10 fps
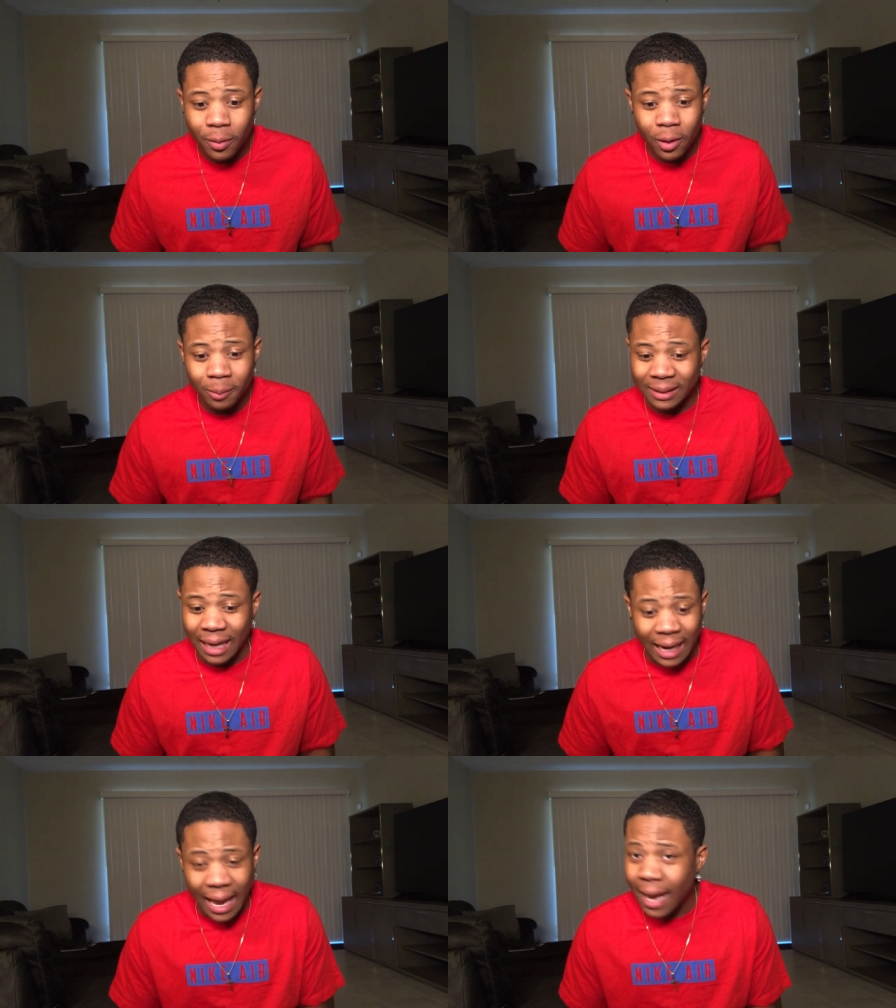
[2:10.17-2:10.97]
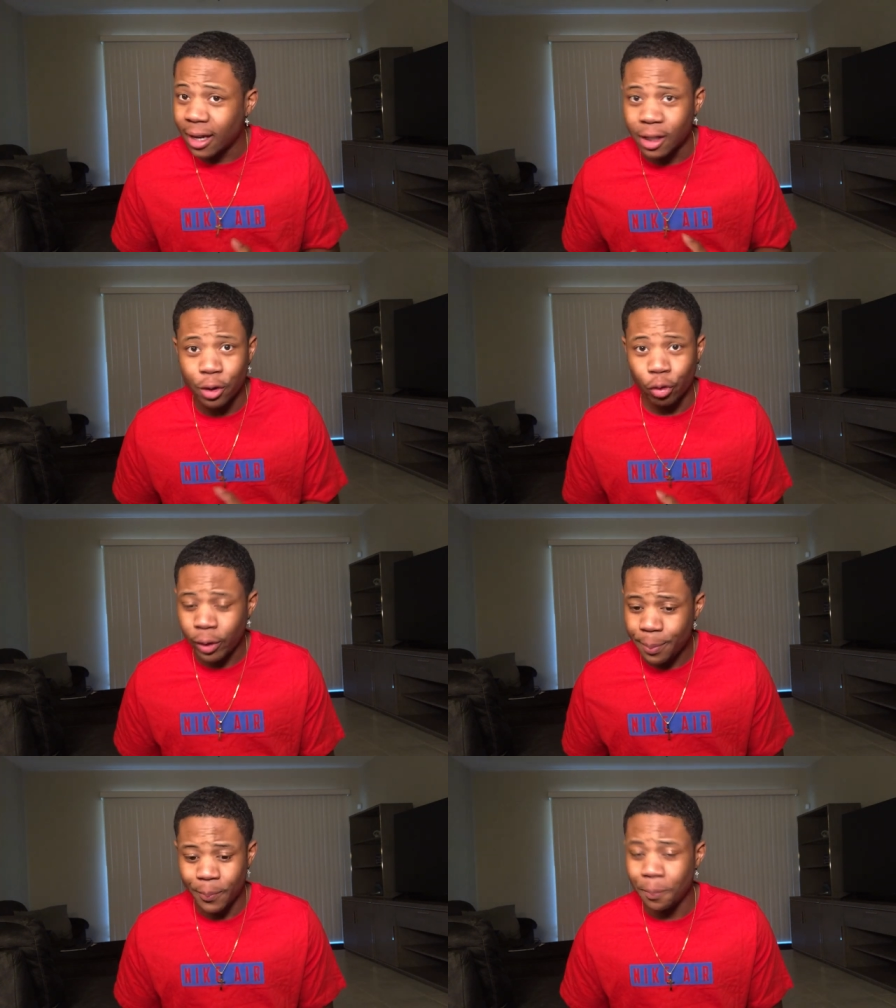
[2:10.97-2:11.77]
You know what I'm saying? I got good
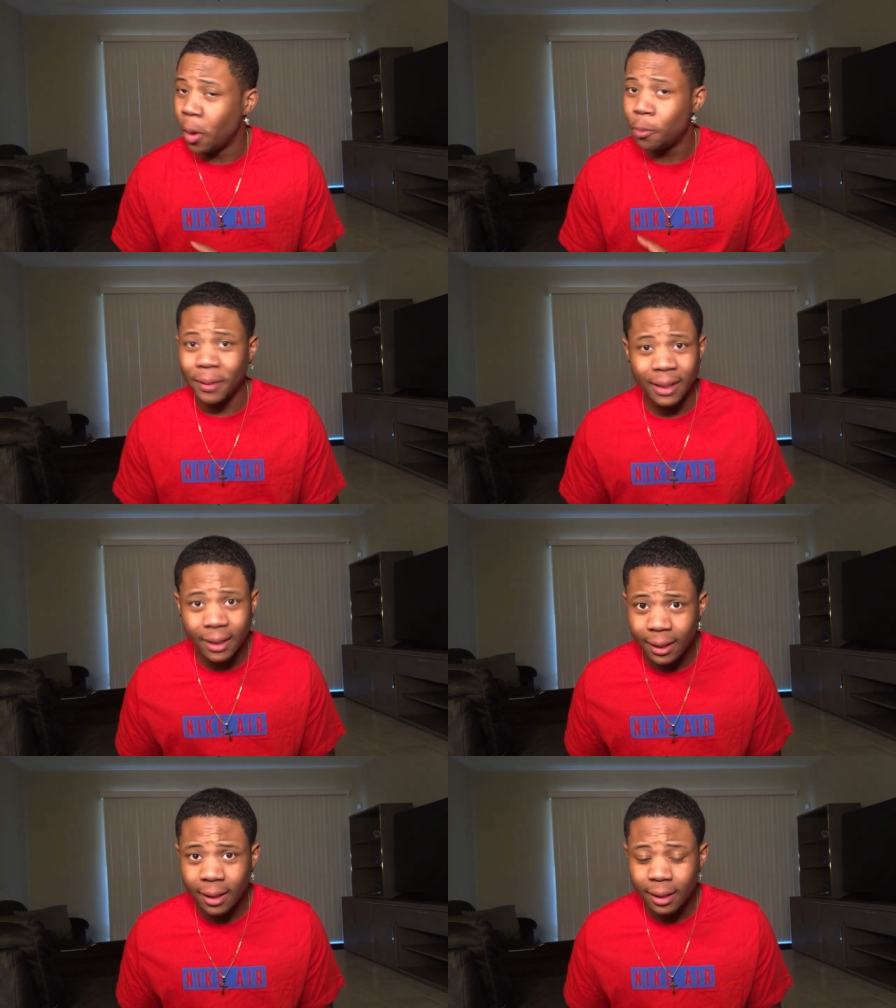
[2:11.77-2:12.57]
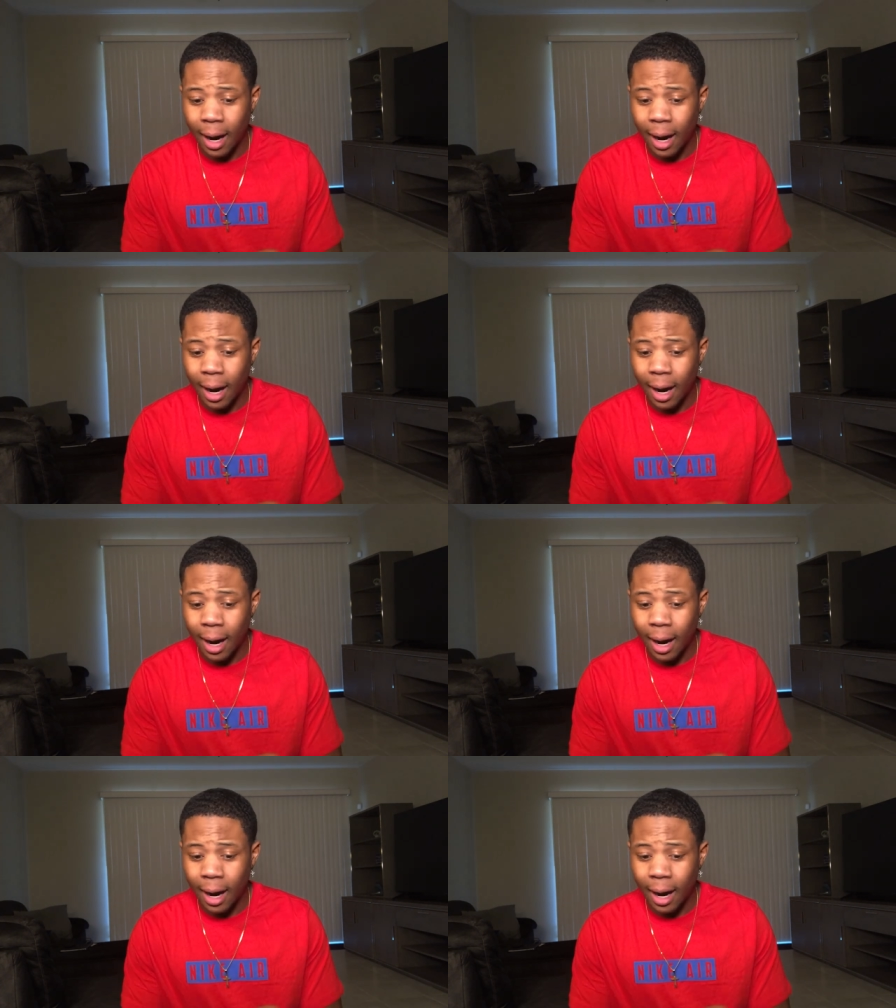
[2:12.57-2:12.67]
grip, mobility.